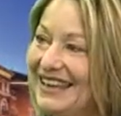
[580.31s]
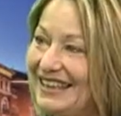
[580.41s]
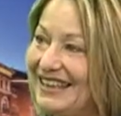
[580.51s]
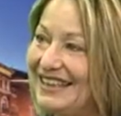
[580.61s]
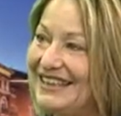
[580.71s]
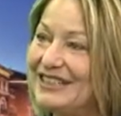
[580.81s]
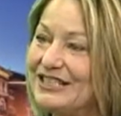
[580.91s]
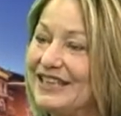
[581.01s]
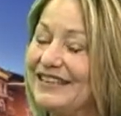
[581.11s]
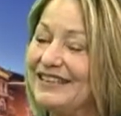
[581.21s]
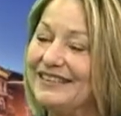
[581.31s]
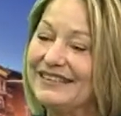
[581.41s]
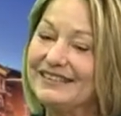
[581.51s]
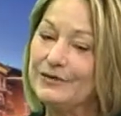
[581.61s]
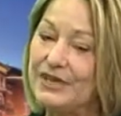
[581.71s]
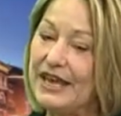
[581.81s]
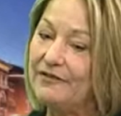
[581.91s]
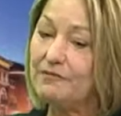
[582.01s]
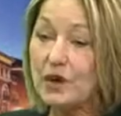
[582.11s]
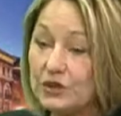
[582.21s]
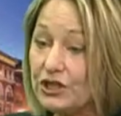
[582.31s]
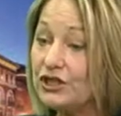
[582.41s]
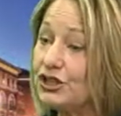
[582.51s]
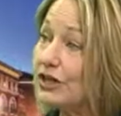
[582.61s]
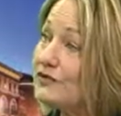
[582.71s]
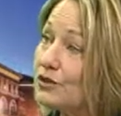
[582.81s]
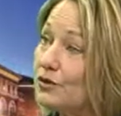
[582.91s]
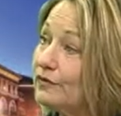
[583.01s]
And we have most of the chefs that were